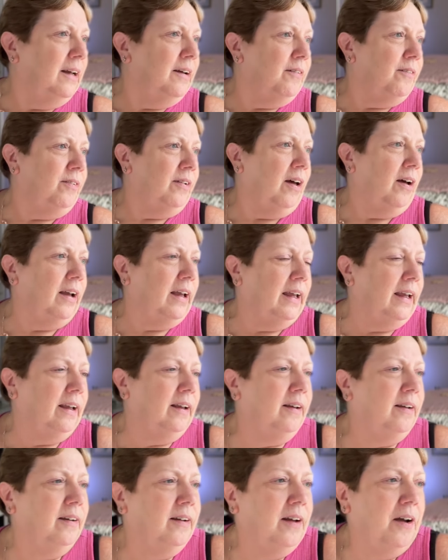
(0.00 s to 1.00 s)

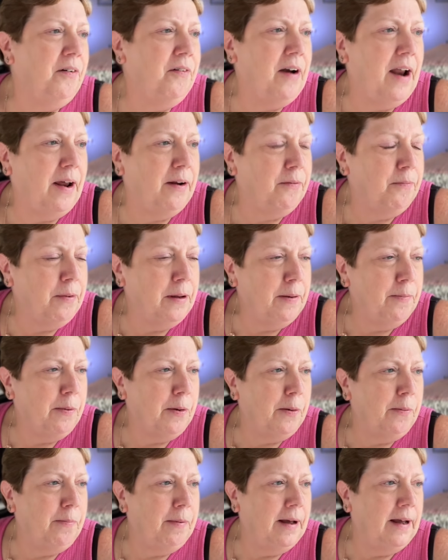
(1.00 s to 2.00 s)
vlogging around
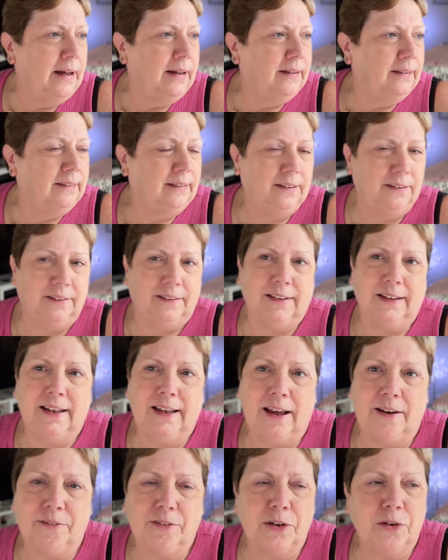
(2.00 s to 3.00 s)
people, but you'd
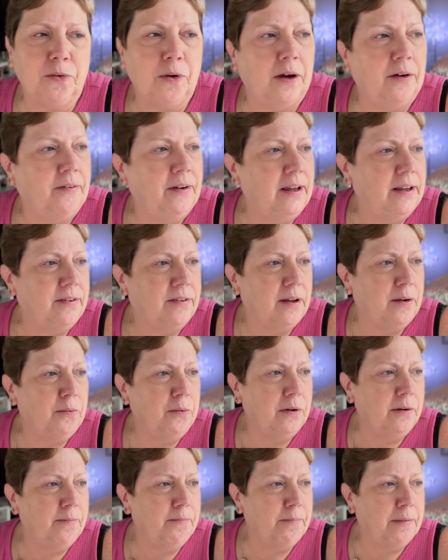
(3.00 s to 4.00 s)
think after 12 years I
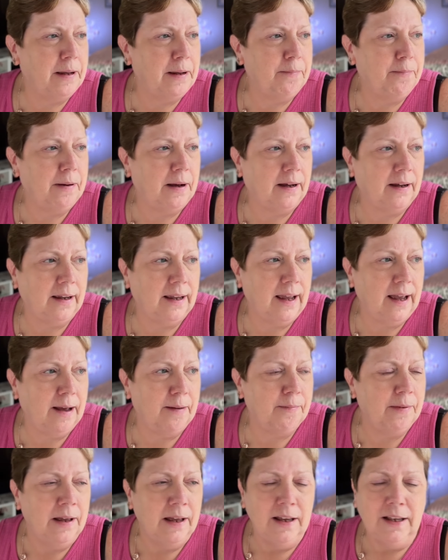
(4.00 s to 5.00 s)
wouldn't be, but I am.